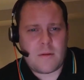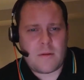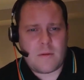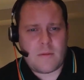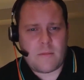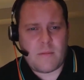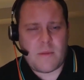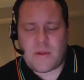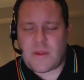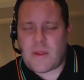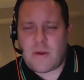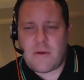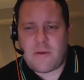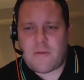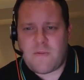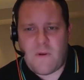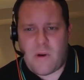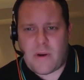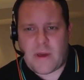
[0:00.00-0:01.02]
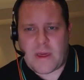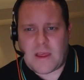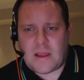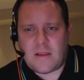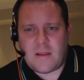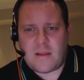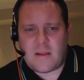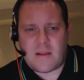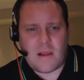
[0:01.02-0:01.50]
but those
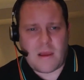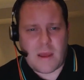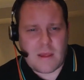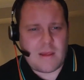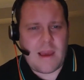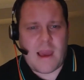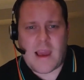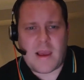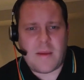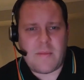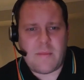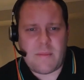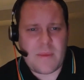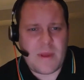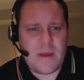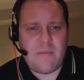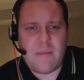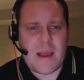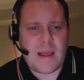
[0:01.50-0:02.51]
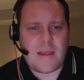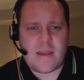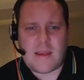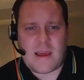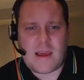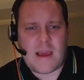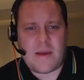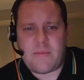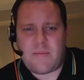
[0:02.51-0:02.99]
fines, like I say, give Man
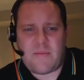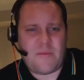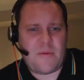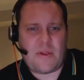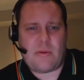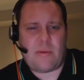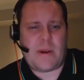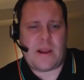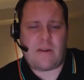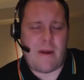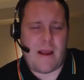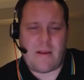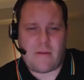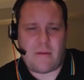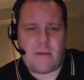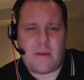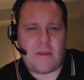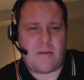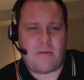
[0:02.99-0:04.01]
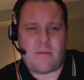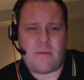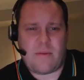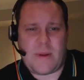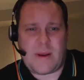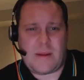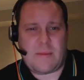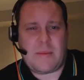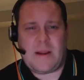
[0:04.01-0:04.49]
City a 20 grand,
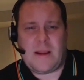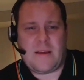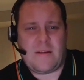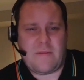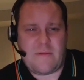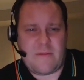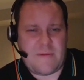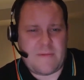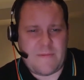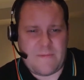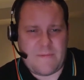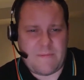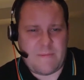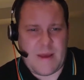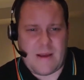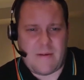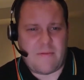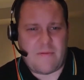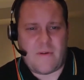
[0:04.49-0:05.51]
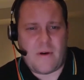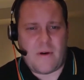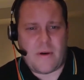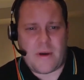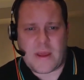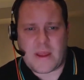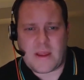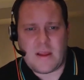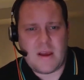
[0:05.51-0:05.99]
20 million pound
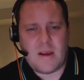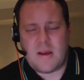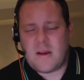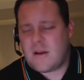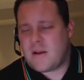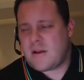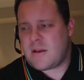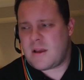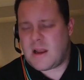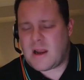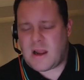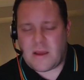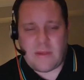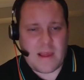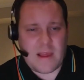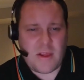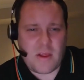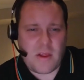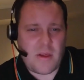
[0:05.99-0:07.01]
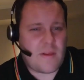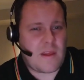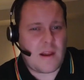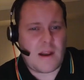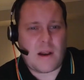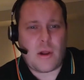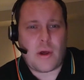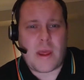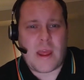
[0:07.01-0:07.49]
fine. They're just going
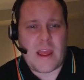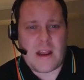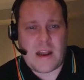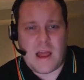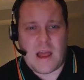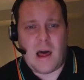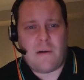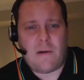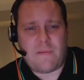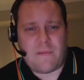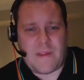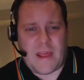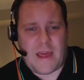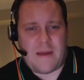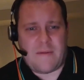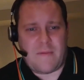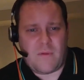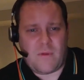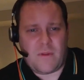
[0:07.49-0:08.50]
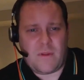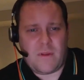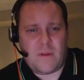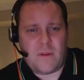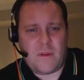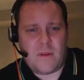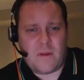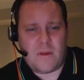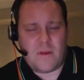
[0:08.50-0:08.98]
to look at it, laugh at it.
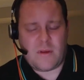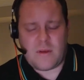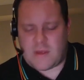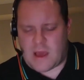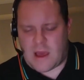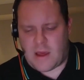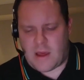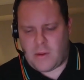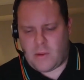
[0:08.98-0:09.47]
So